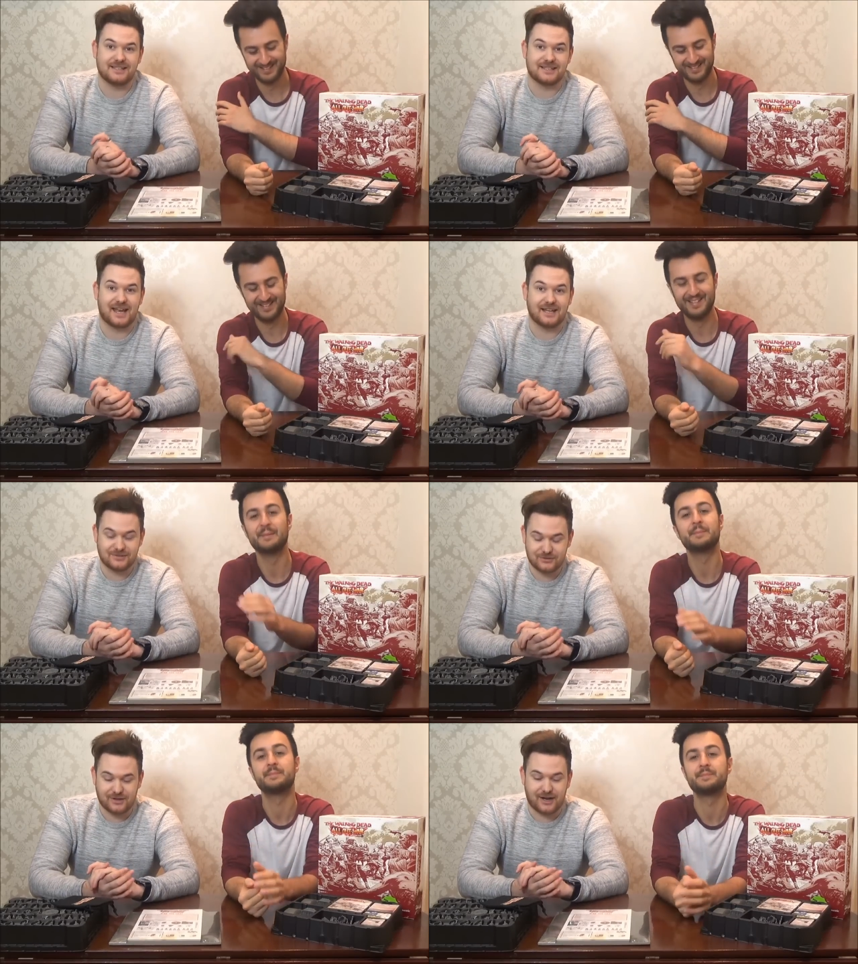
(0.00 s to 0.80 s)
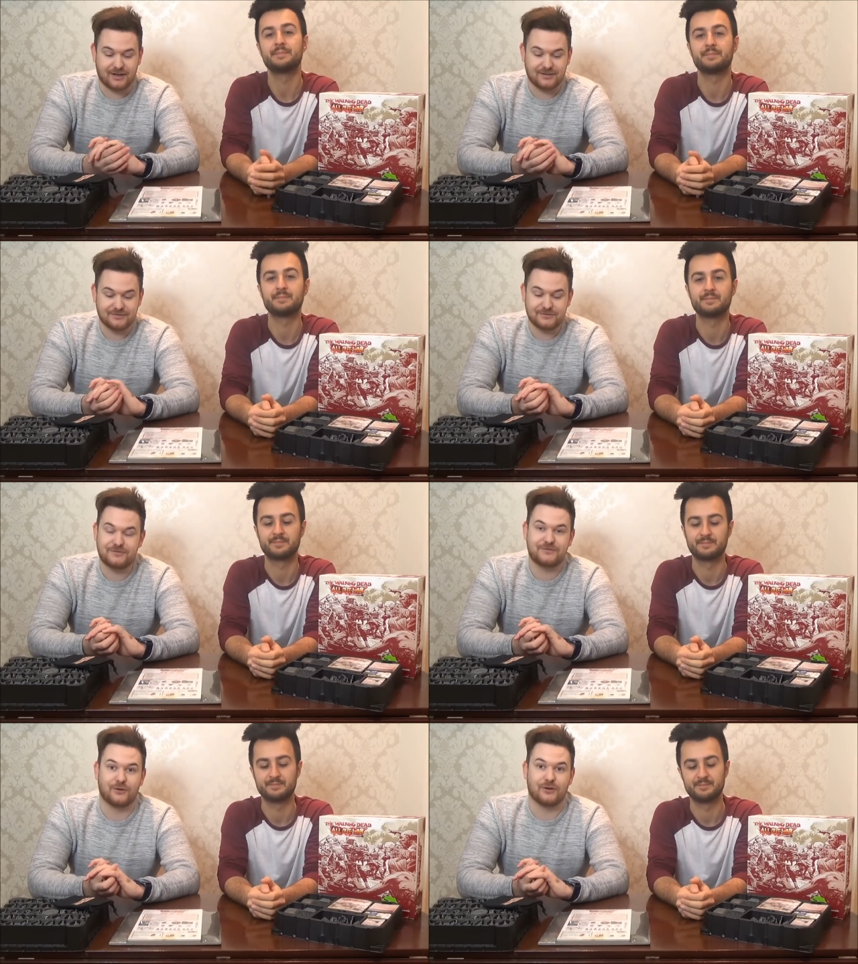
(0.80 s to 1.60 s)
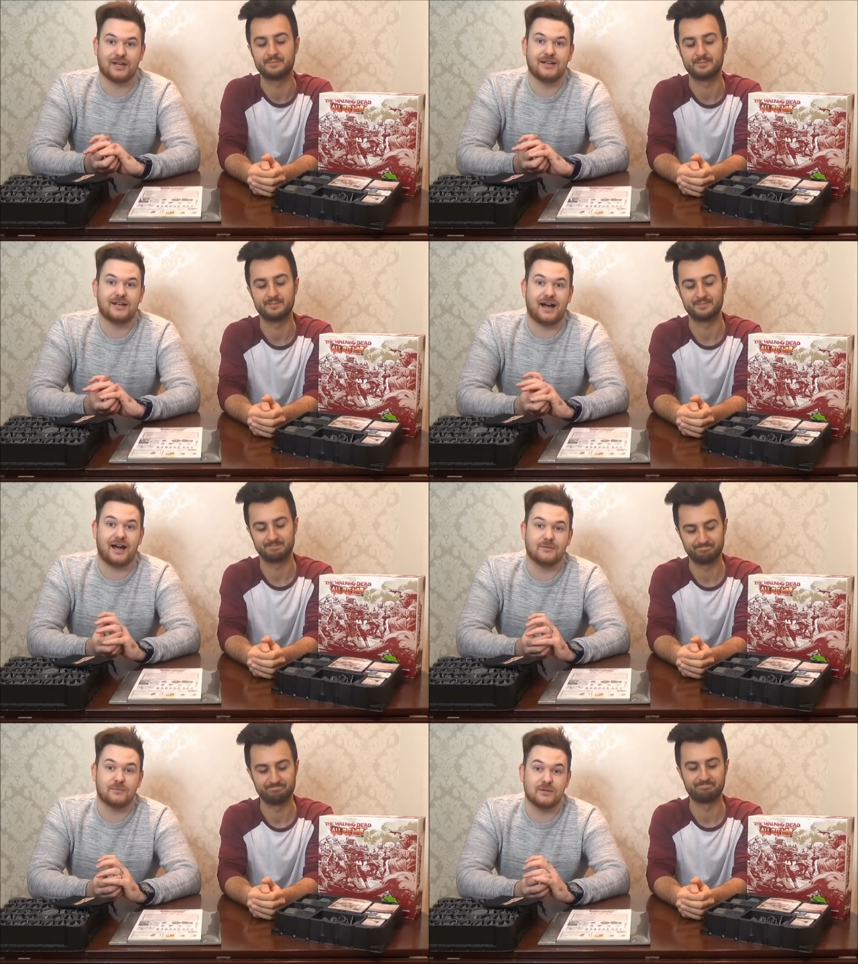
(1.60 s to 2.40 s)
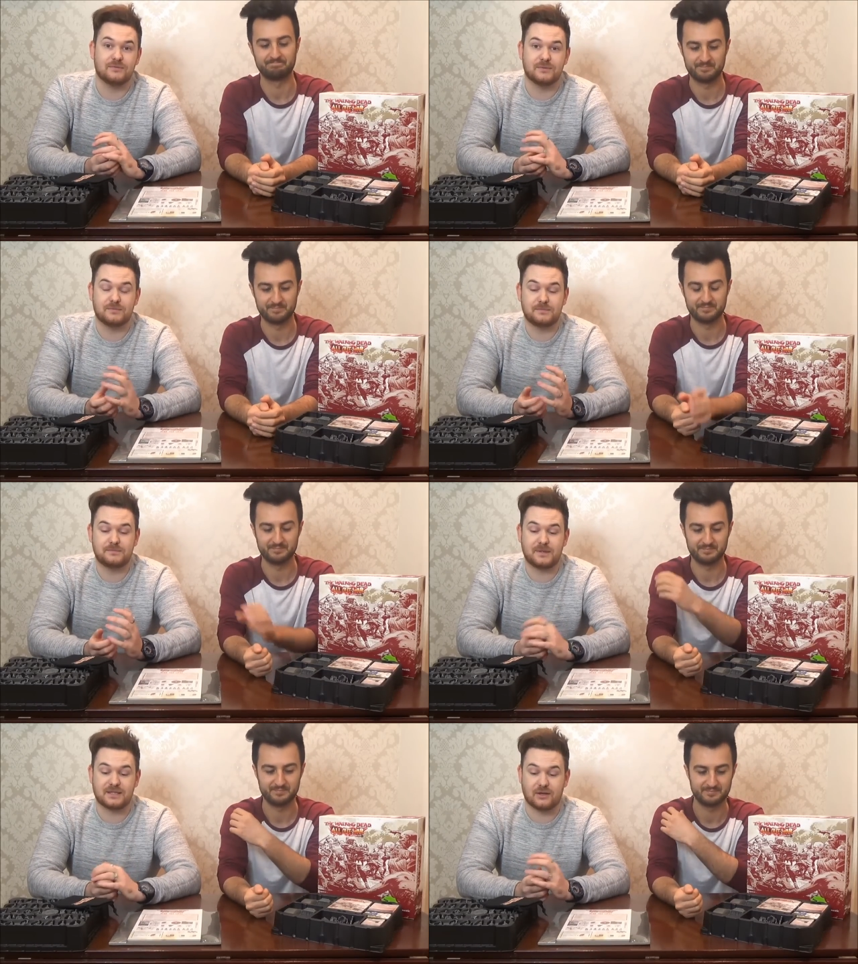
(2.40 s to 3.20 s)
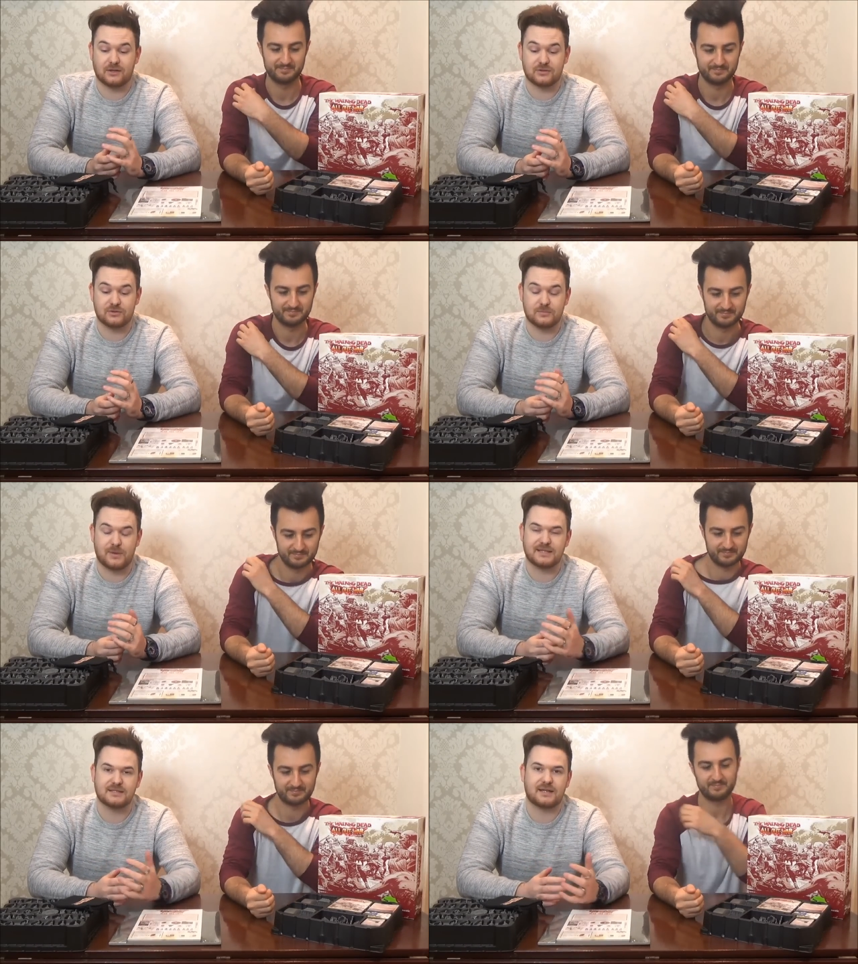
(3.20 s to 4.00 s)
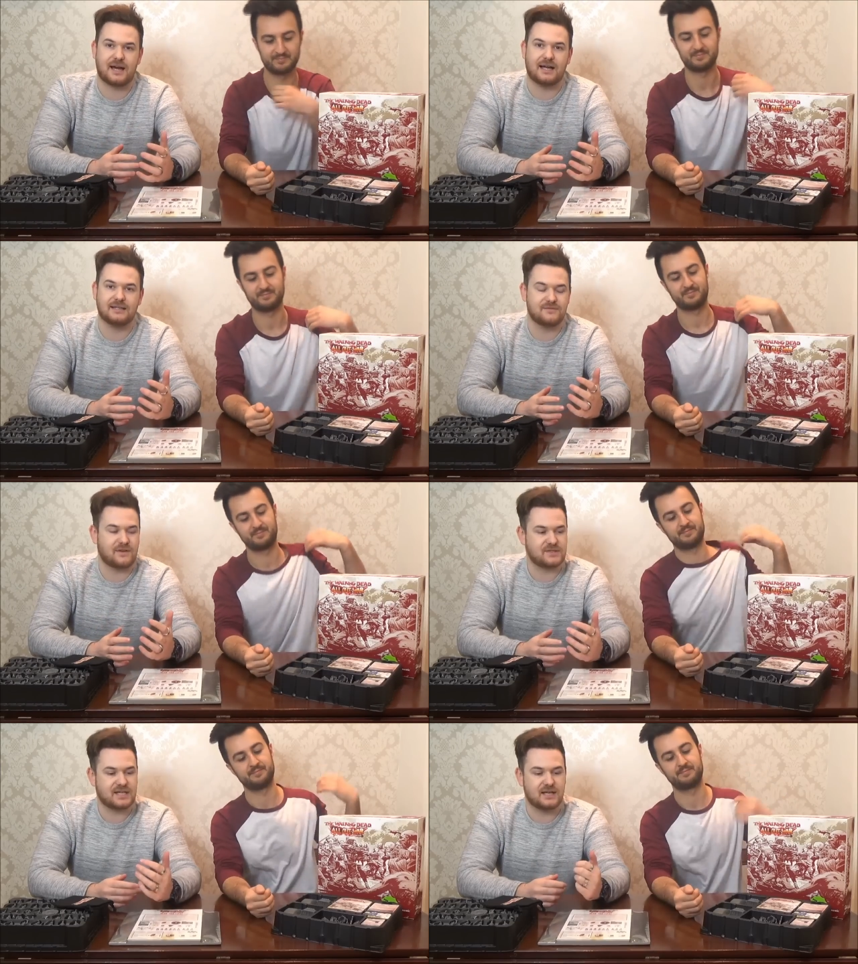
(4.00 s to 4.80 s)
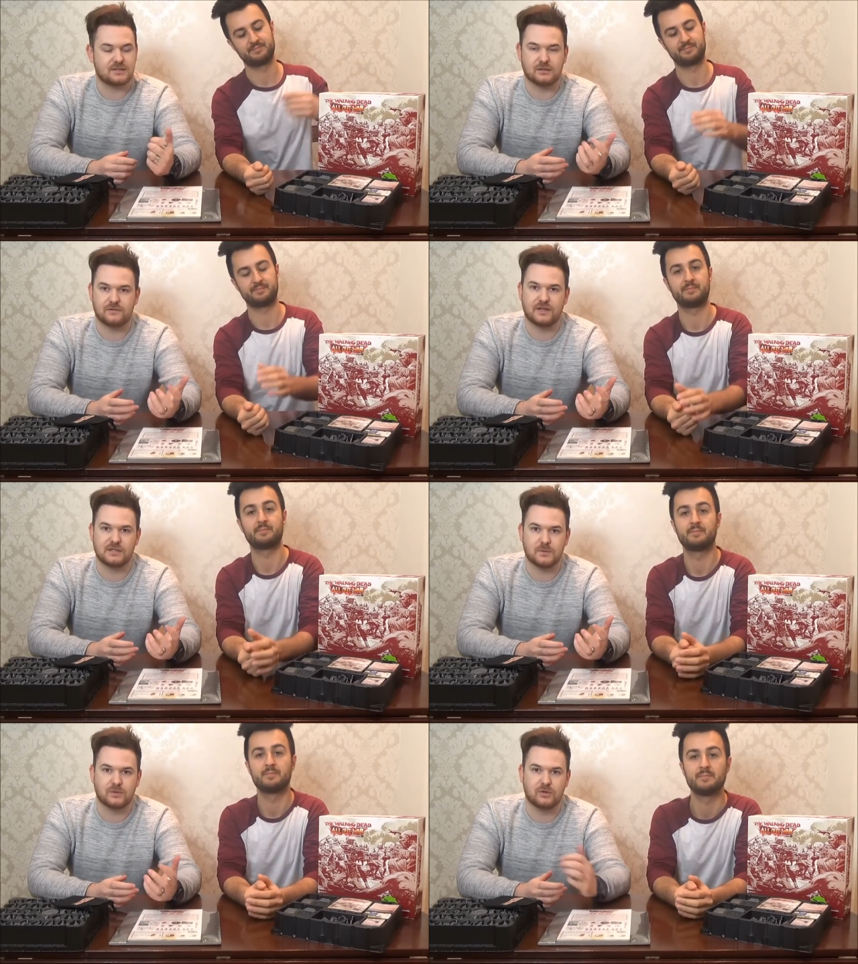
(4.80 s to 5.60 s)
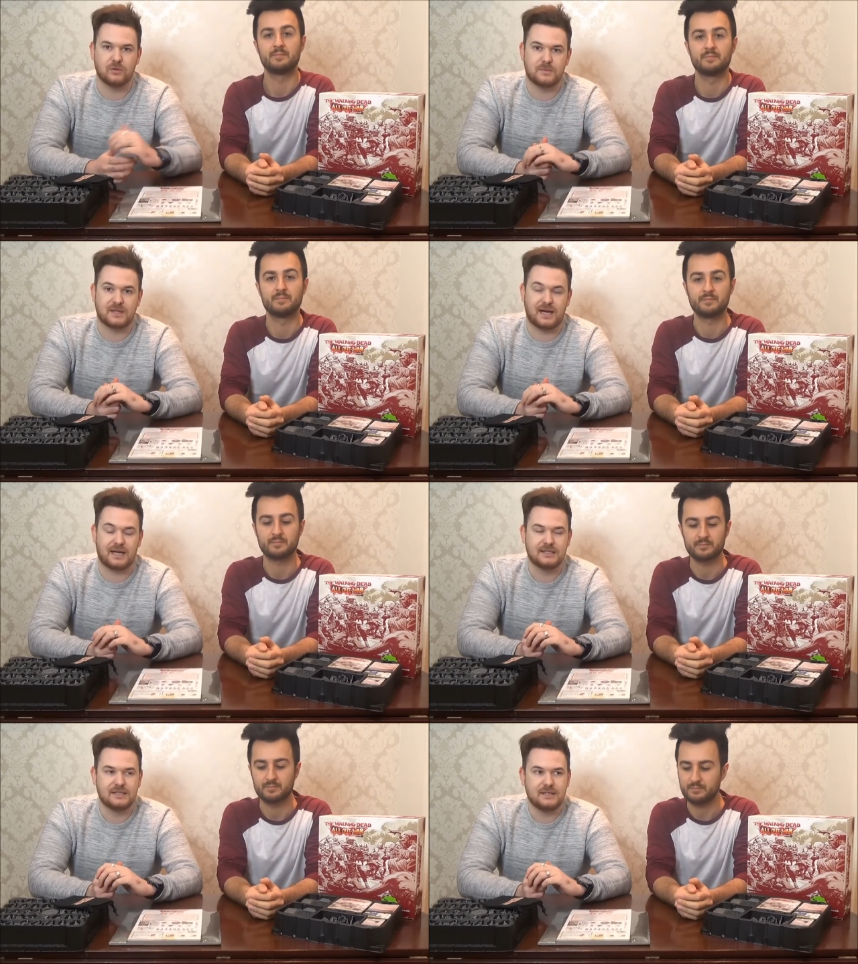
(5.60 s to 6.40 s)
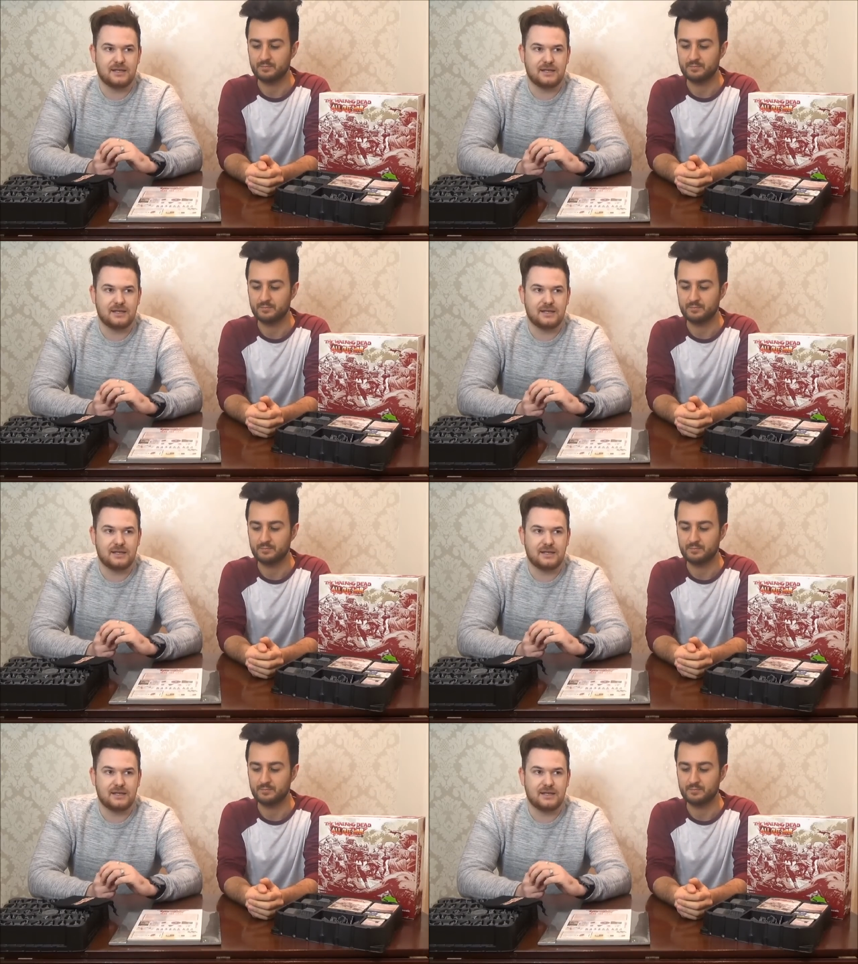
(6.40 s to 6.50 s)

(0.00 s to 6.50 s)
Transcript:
Speaker 1: is again stuck our foot in it, and we've we've basically got in touch with Mantic and they've advertised on the Facebook group that